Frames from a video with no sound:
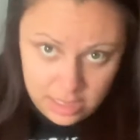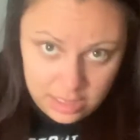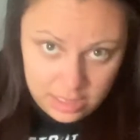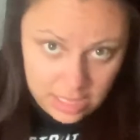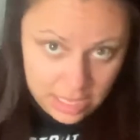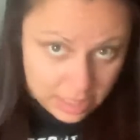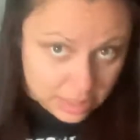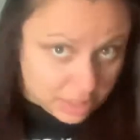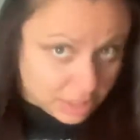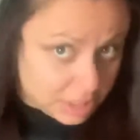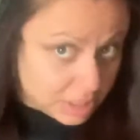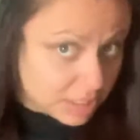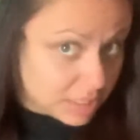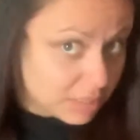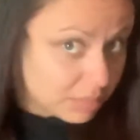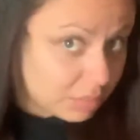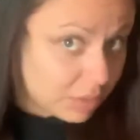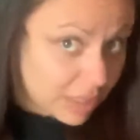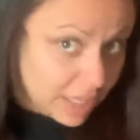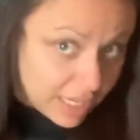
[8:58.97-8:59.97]
that's
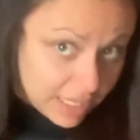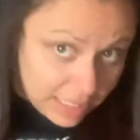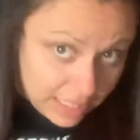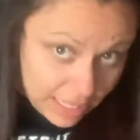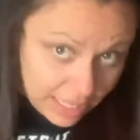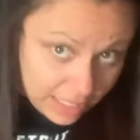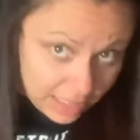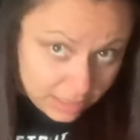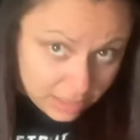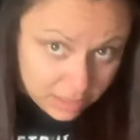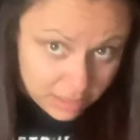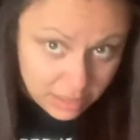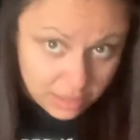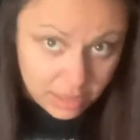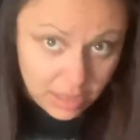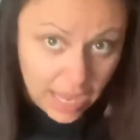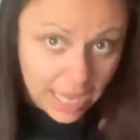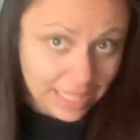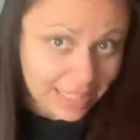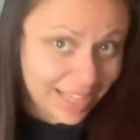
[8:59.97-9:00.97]
just what I like.
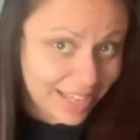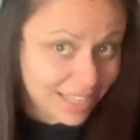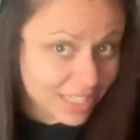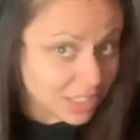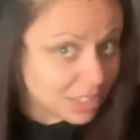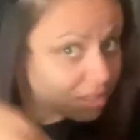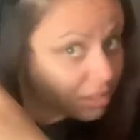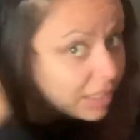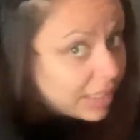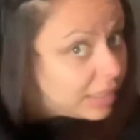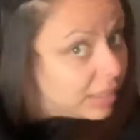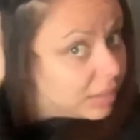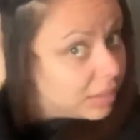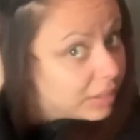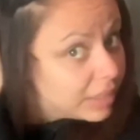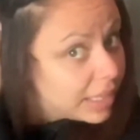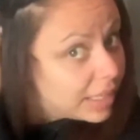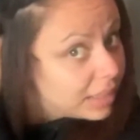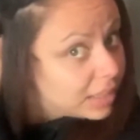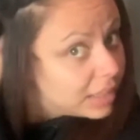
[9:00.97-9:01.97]
I like it straight,
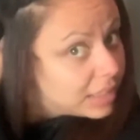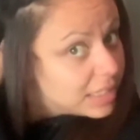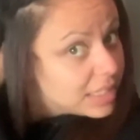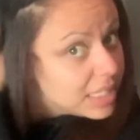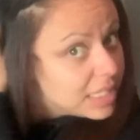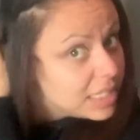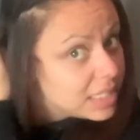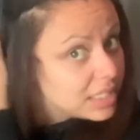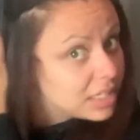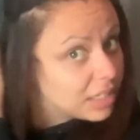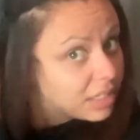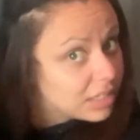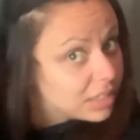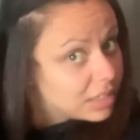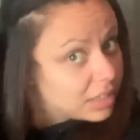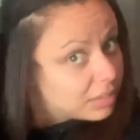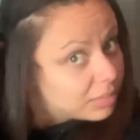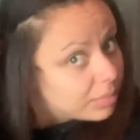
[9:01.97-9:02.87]
okay? It's easier to